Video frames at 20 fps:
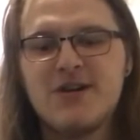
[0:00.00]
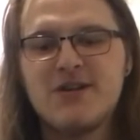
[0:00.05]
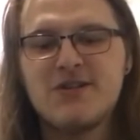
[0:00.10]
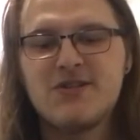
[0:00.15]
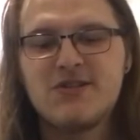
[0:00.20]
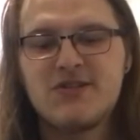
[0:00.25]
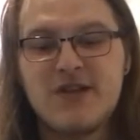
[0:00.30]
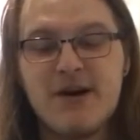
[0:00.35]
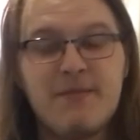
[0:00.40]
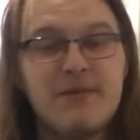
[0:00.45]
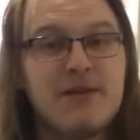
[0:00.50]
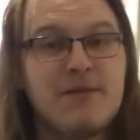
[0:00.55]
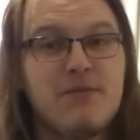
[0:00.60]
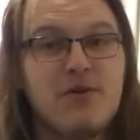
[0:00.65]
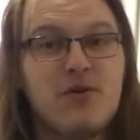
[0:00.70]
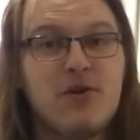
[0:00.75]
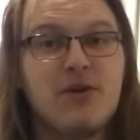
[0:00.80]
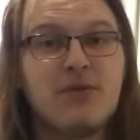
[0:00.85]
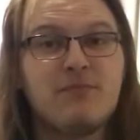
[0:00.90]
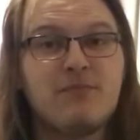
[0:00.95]
Some of them
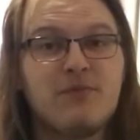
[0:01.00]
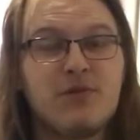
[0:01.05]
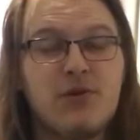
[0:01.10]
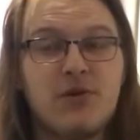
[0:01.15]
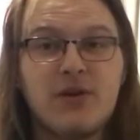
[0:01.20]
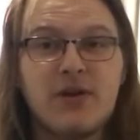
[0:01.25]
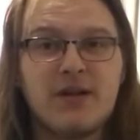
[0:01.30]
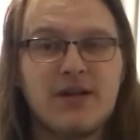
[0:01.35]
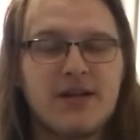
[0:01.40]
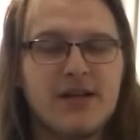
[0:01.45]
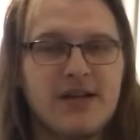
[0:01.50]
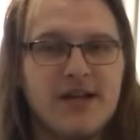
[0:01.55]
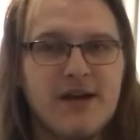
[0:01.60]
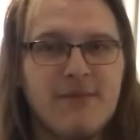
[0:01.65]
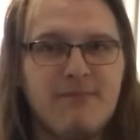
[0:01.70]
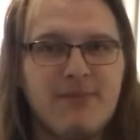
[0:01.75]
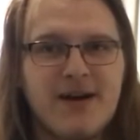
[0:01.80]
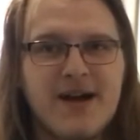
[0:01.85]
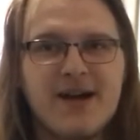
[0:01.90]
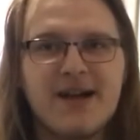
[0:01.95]
you could
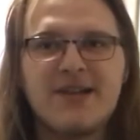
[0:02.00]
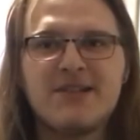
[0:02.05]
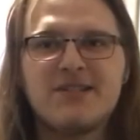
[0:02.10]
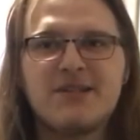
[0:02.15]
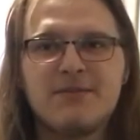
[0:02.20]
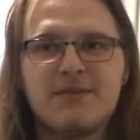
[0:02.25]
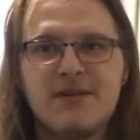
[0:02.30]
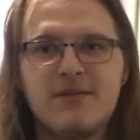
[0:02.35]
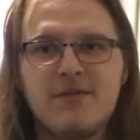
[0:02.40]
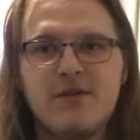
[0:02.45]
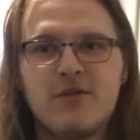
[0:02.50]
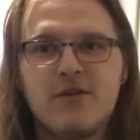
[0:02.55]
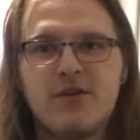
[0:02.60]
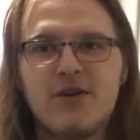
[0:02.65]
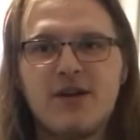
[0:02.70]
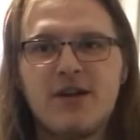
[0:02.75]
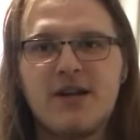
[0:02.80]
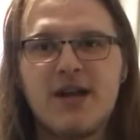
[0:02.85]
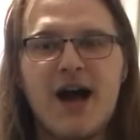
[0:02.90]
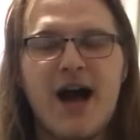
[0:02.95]
get back, and some of them you
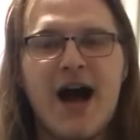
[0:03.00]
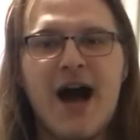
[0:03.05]
couldn't.